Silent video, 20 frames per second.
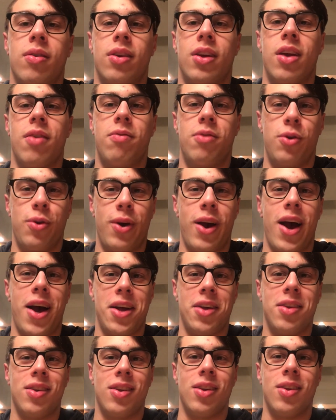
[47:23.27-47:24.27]
give you
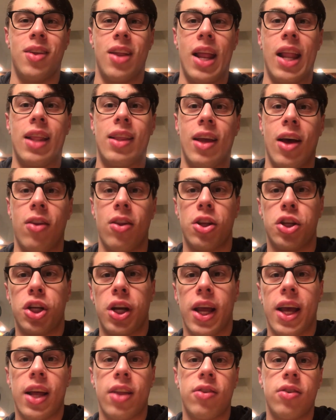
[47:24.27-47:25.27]
guys an
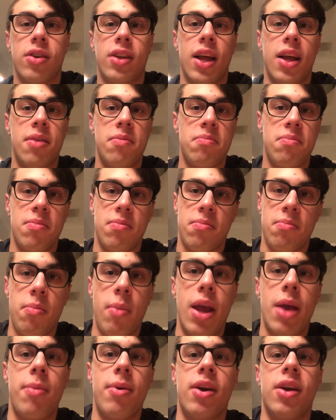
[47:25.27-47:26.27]
intelligent answer that
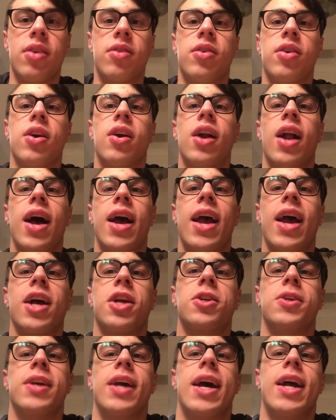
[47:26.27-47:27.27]
maybe in turn I
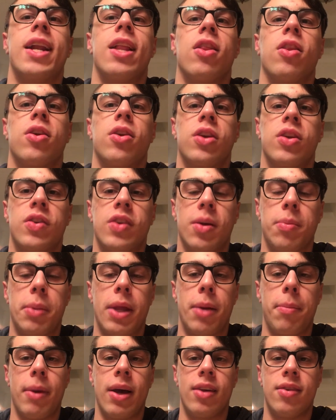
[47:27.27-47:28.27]
actually had to learn
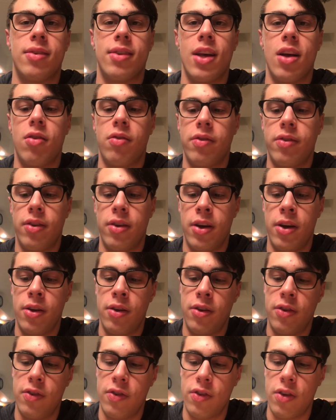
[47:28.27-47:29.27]
something myself.
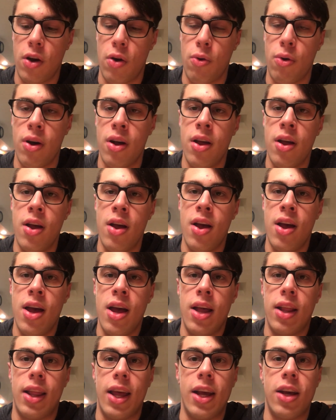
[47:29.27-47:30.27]
So
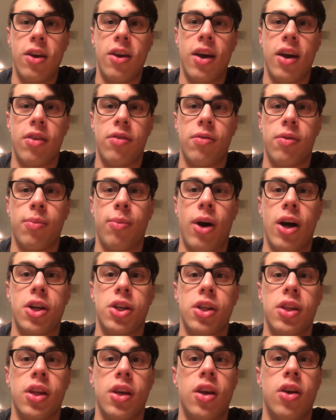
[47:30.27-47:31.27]
thank you guys for
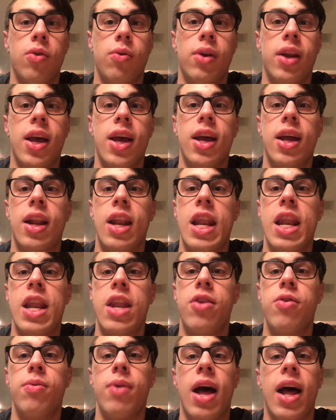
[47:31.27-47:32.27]
watching the Q&A,
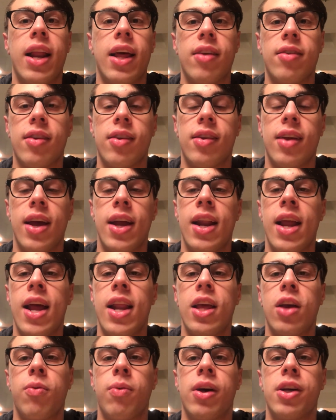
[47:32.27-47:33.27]
and do not hesitate.
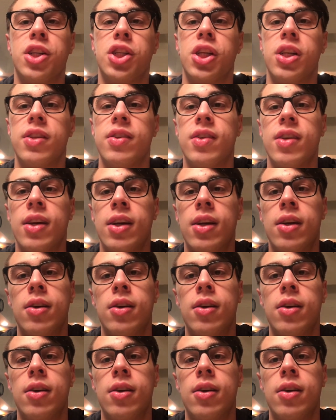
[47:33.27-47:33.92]
Any questions,